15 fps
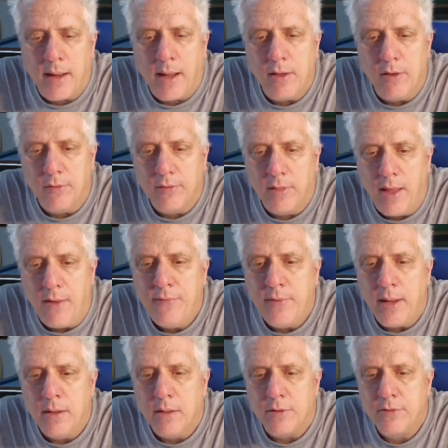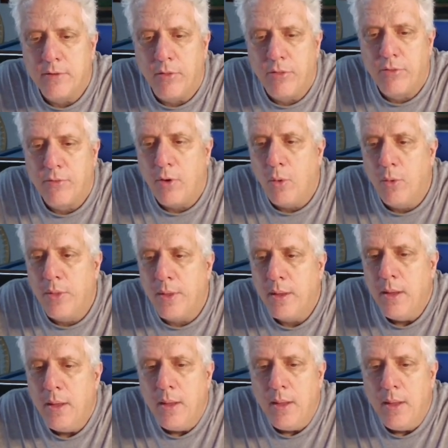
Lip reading: to use left English to throw the